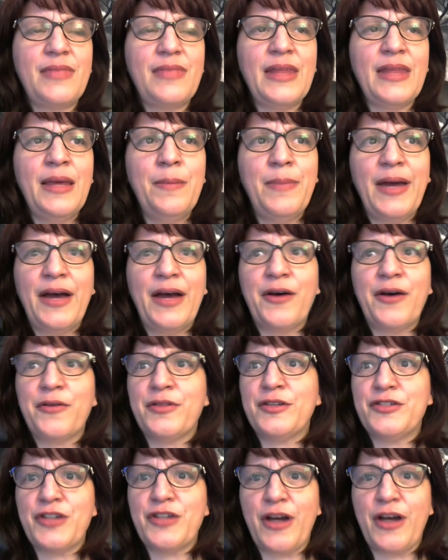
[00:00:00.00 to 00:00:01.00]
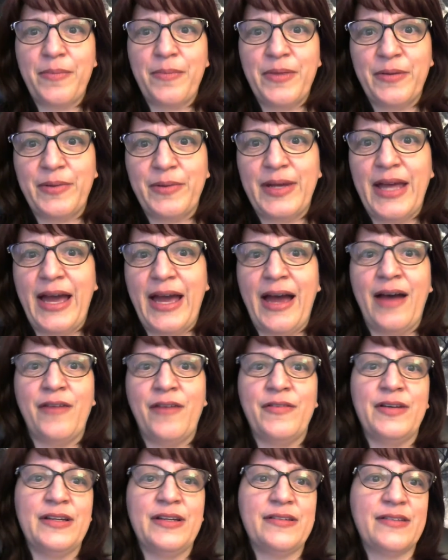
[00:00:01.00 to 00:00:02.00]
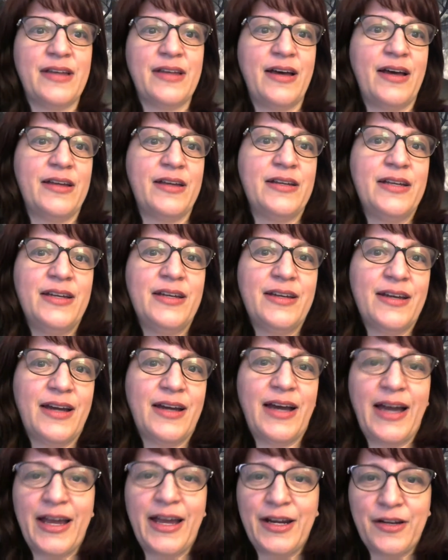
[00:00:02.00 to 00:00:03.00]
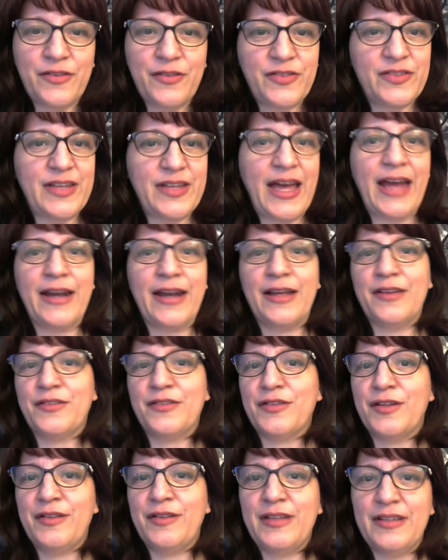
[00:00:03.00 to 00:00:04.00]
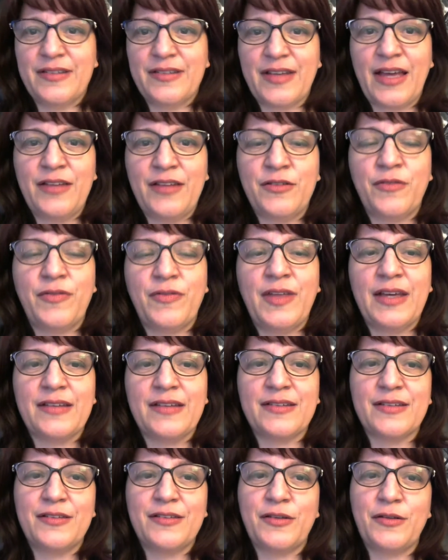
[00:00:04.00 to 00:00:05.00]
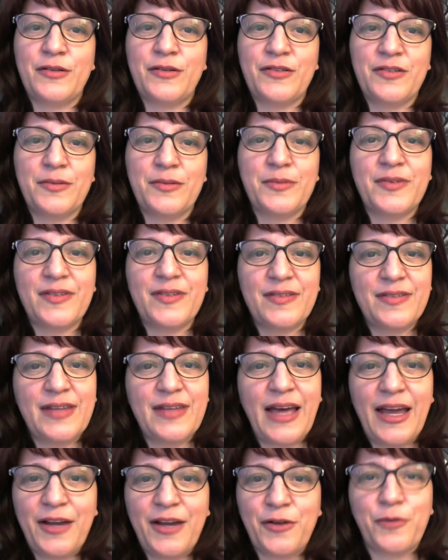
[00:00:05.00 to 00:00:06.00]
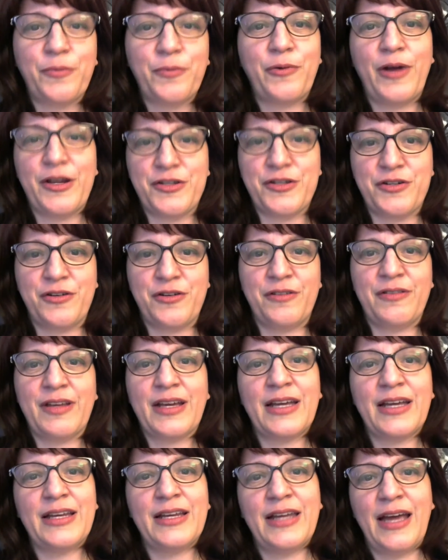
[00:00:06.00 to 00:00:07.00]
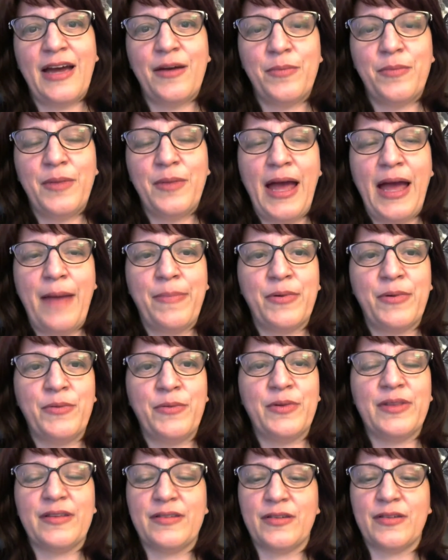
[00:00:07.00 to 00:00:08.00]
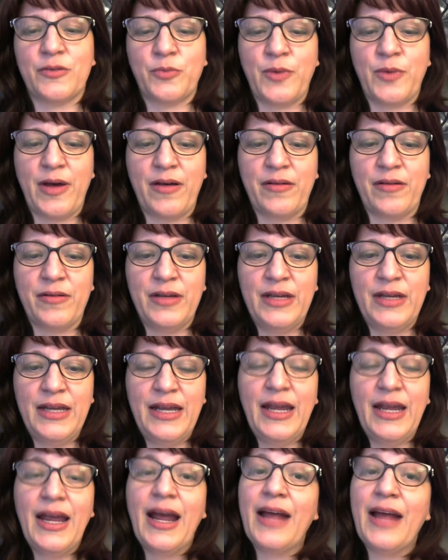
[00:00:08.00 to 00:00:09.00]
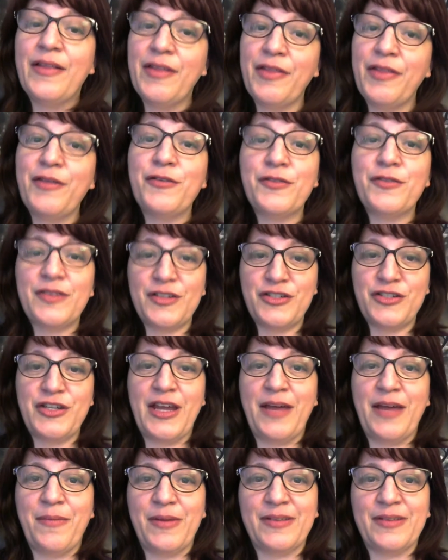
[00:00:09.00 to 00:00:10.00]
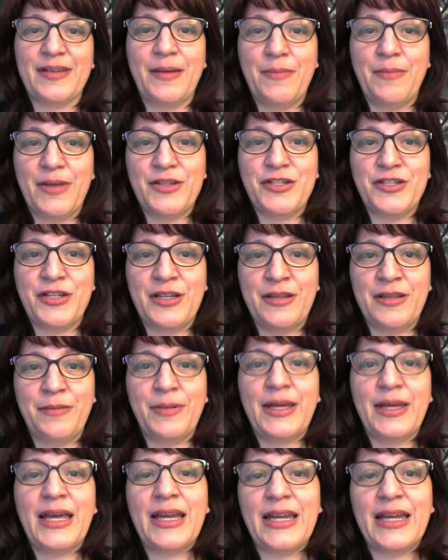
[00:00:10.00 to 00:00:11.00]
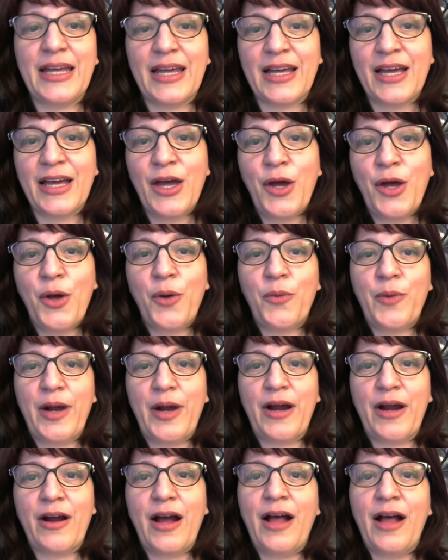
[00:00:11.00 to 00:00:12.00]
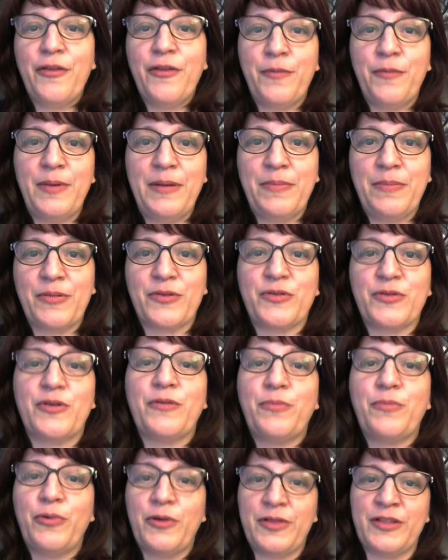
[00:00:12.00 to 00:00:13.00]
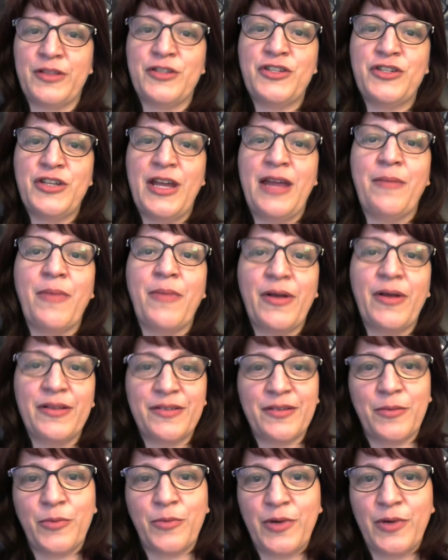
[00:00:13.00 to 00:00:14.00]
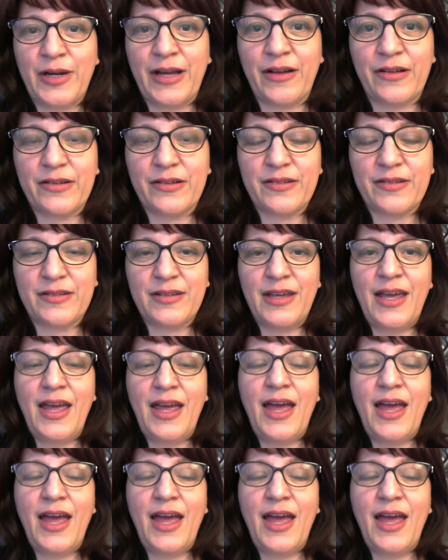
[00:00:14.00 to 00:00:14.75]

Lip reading: about the job that we have, and it's not a high enough status, and these kinds of things. And so there's some societal pressure that can happen with this as well. And then there's the shame, as I mentioned in the beginning, where other people sort of put the shame on someone else.